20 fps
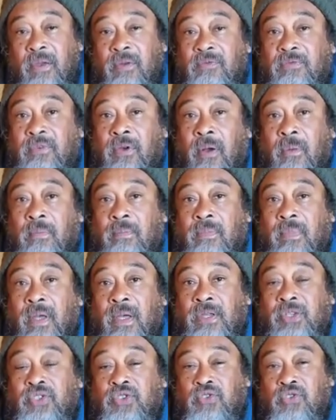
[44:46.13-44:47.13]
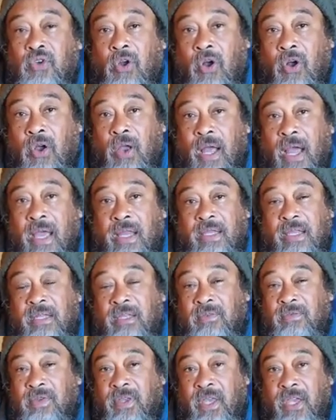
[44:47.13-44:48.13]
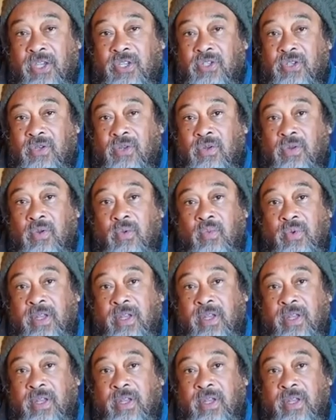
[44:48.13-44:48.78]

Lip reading: from a strong identification